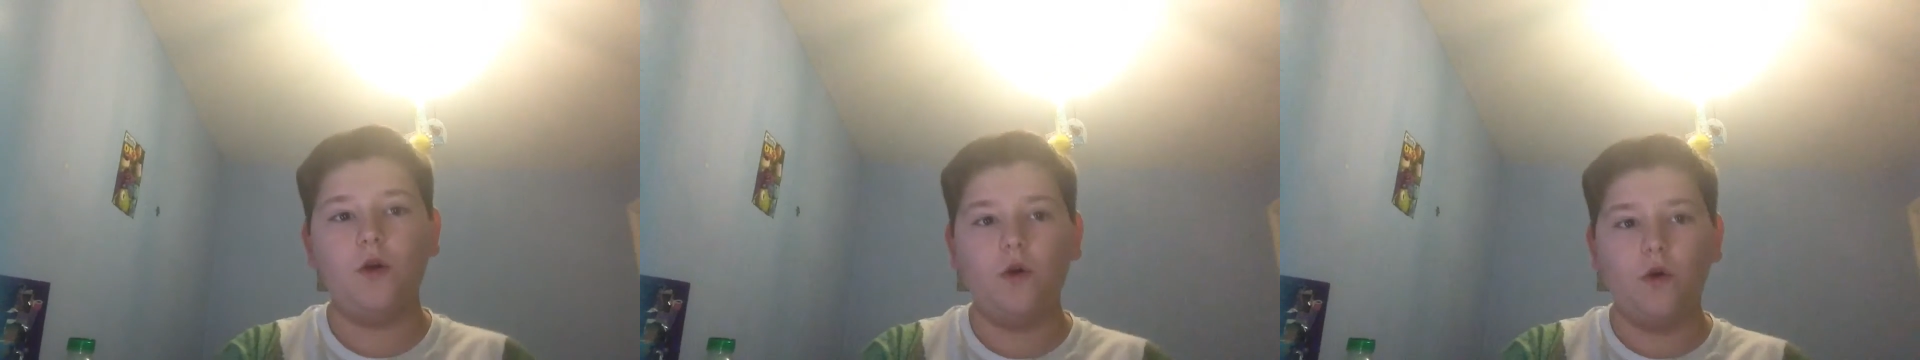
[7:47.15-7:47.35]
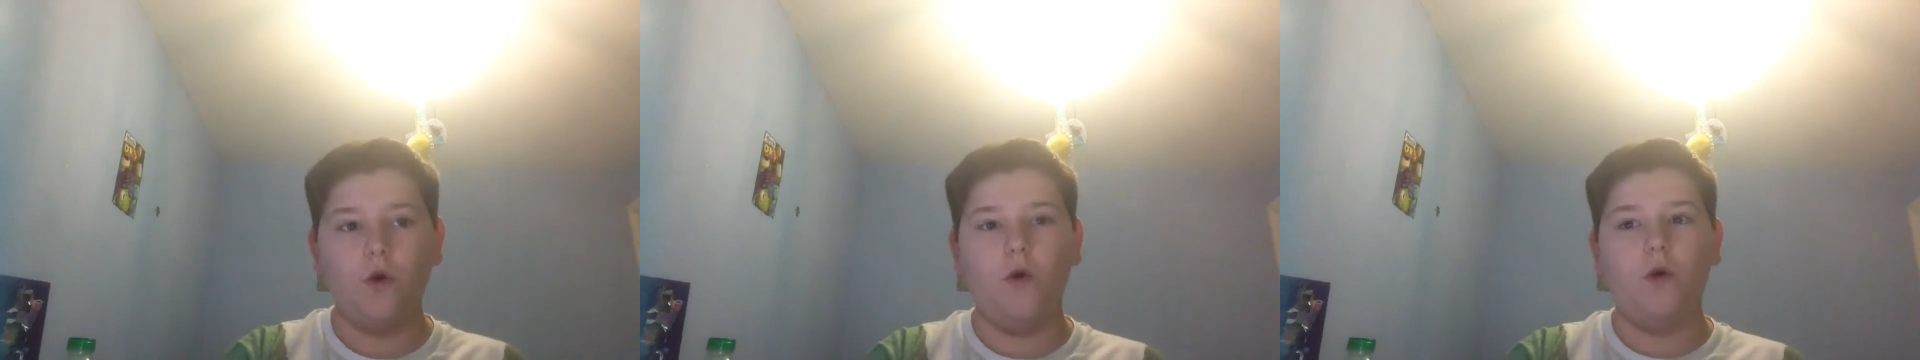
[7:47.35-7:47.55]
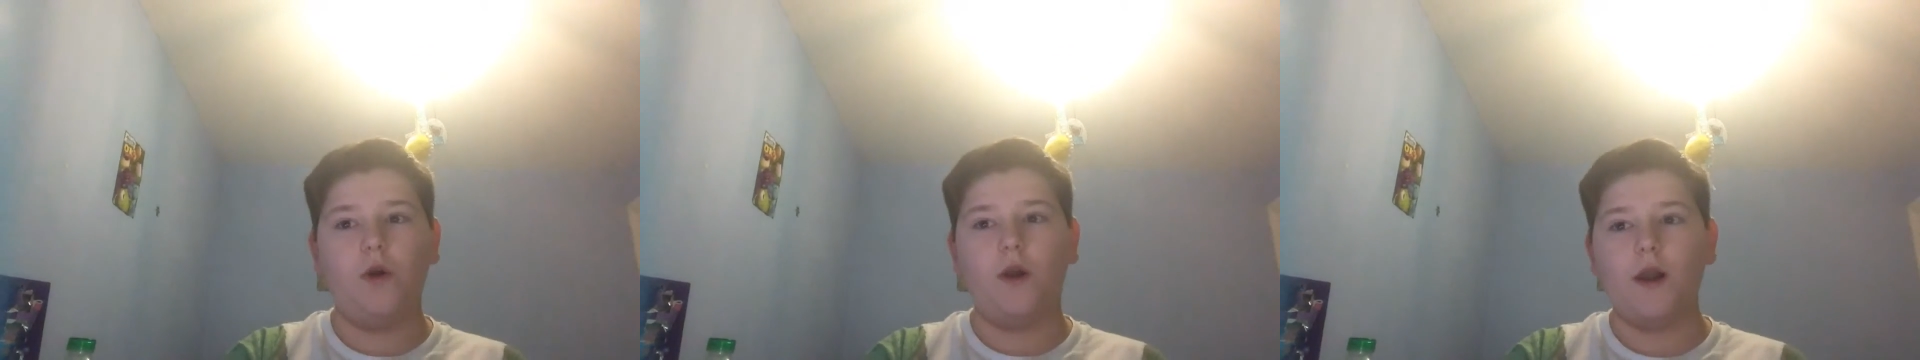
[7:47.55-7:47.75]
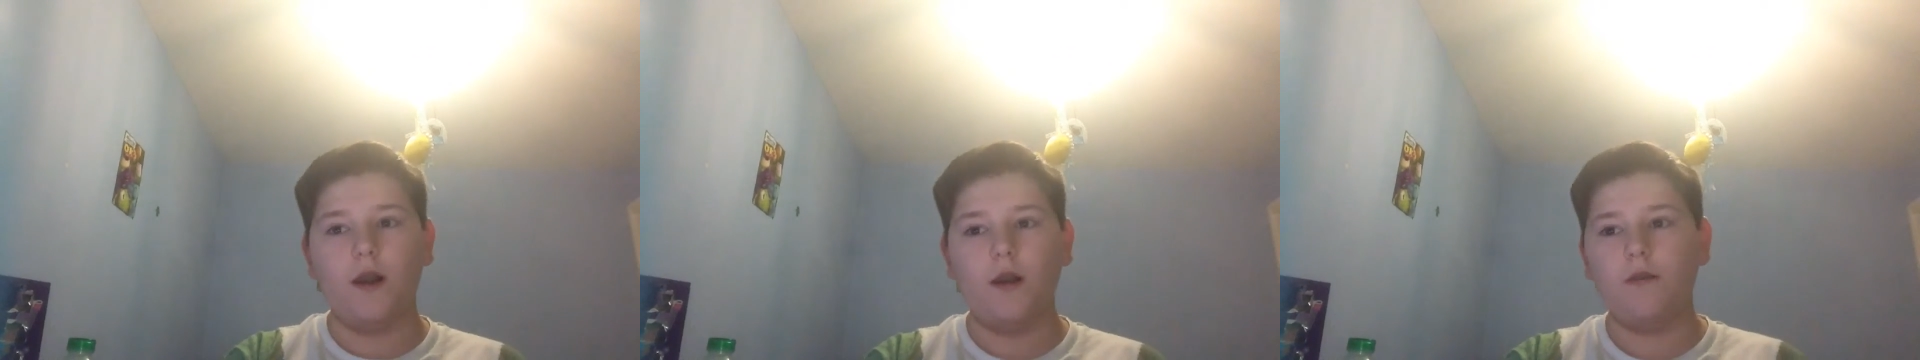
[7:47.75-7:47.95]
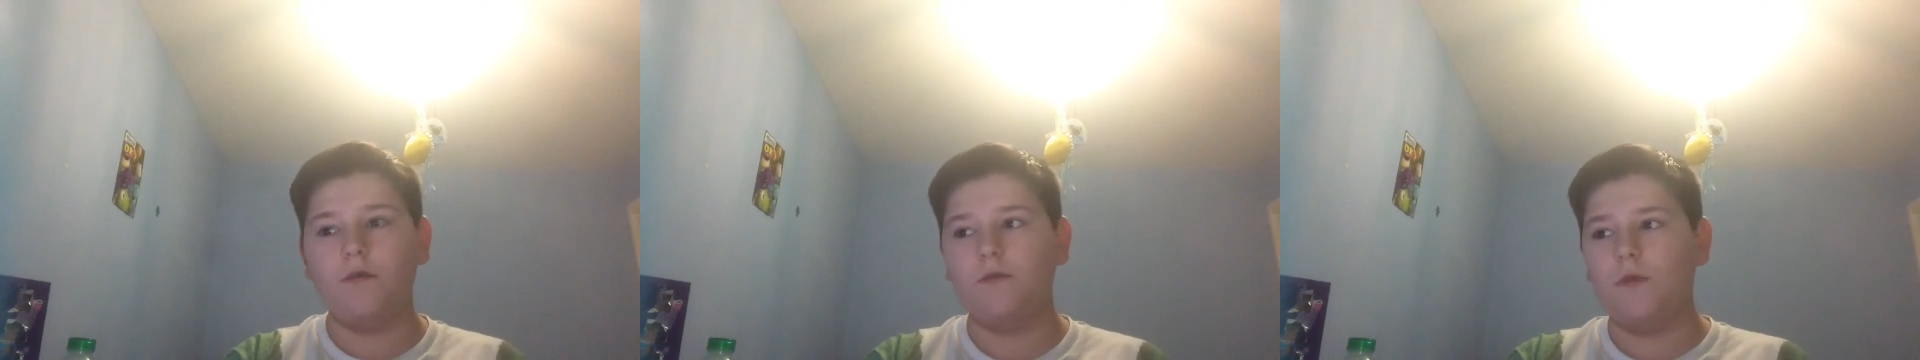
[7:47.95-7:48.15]
or
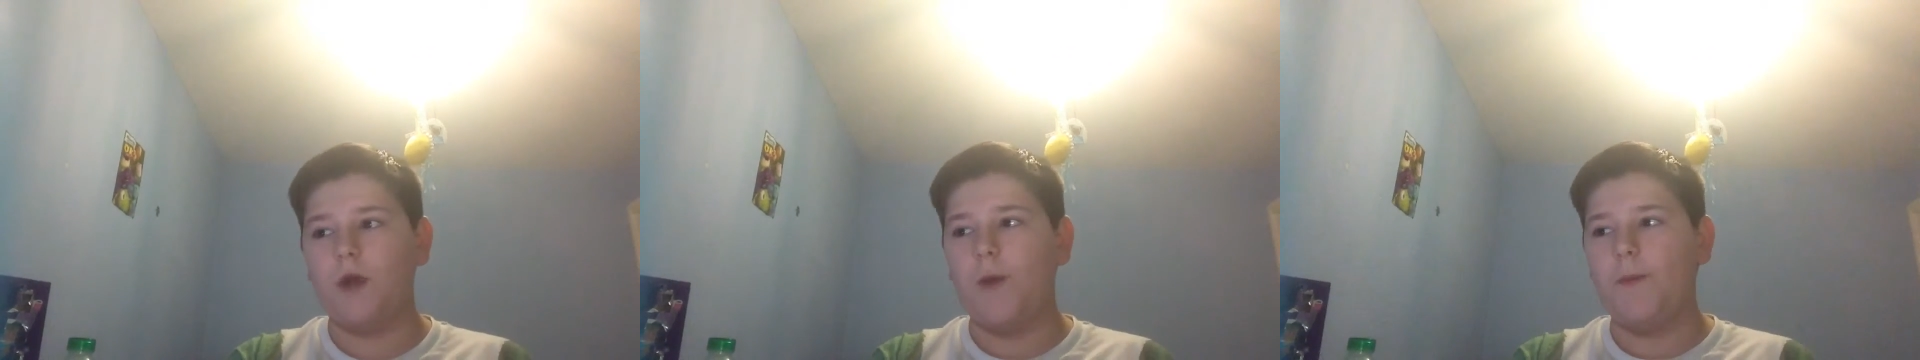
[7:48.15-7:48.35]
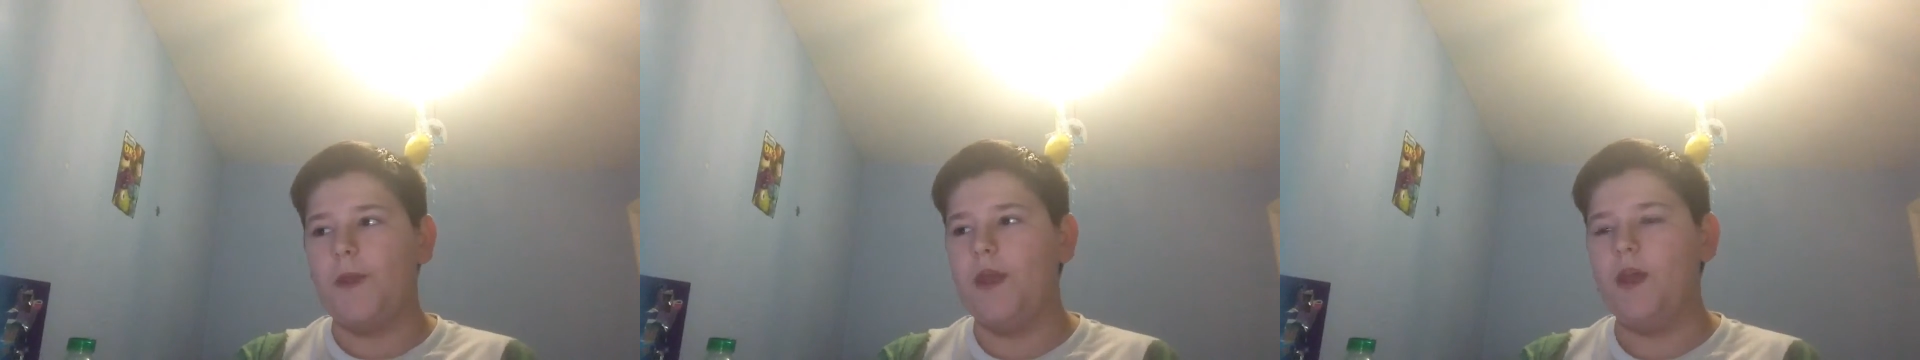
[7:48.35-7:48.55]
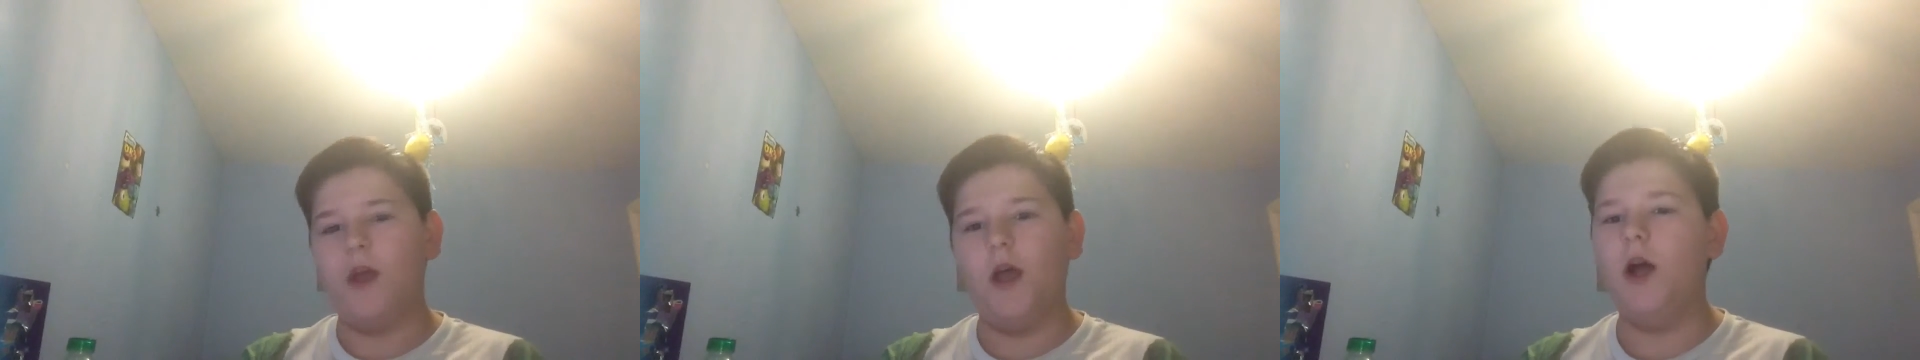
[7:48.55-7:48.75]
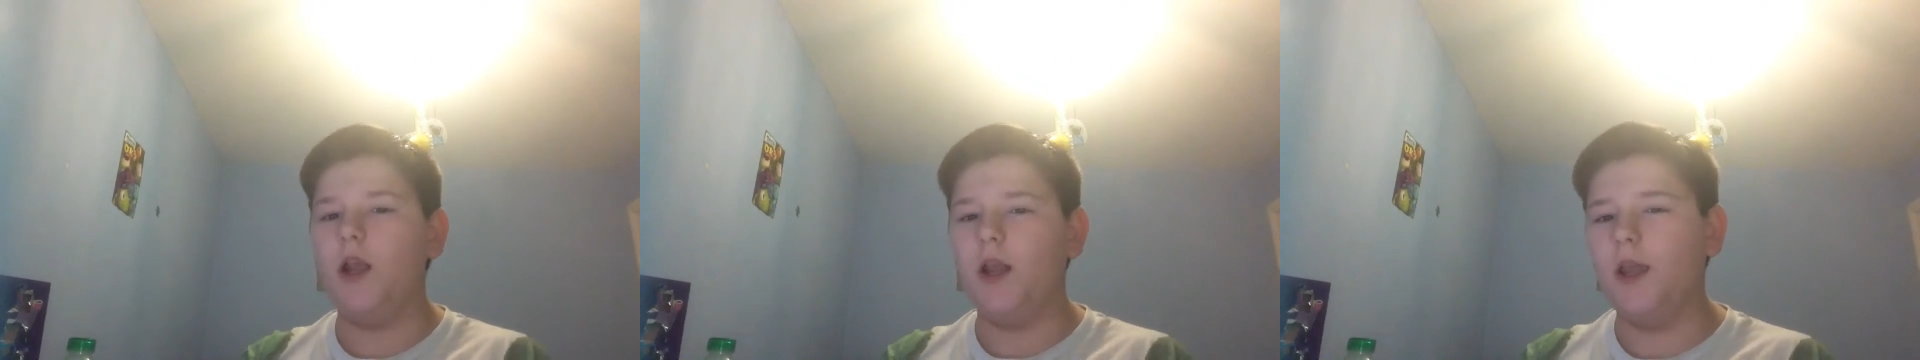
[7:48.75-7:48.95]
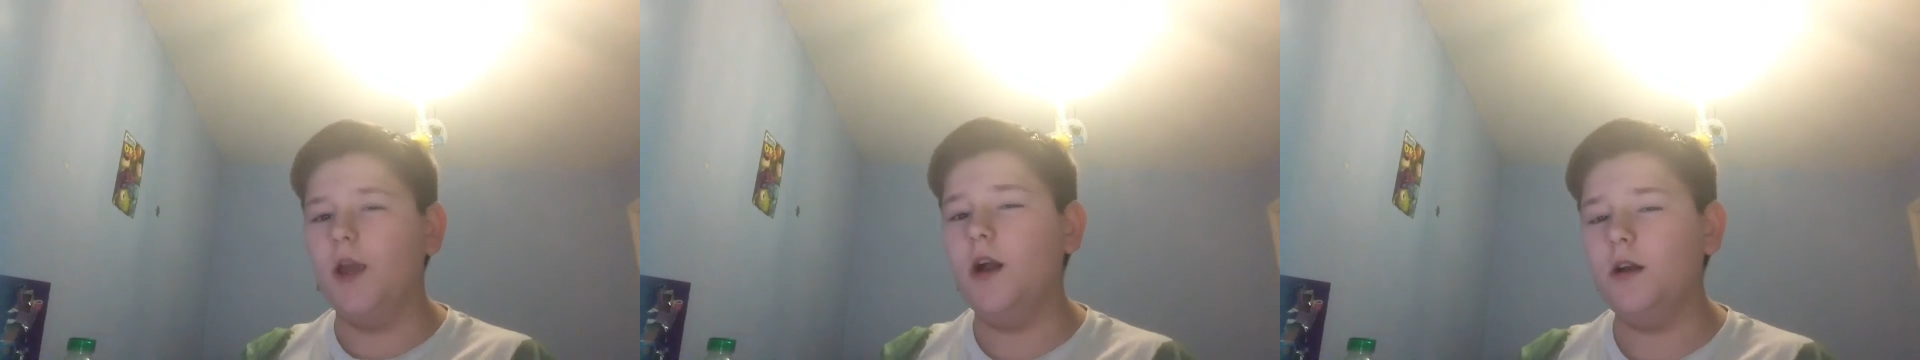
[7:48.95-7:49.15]
a bit
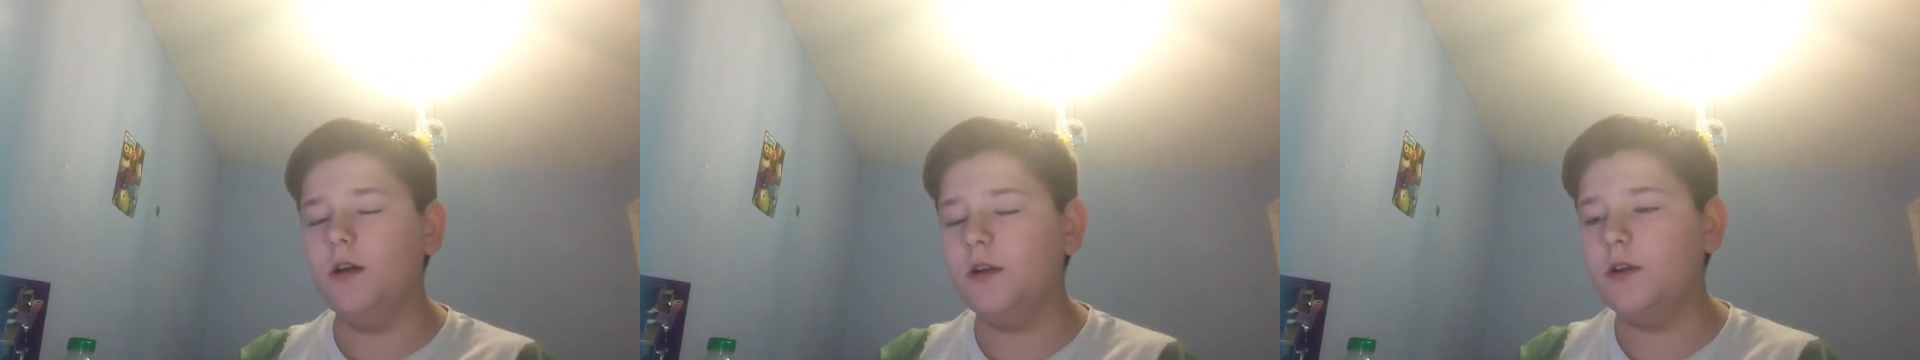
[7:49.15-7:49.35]
earlier.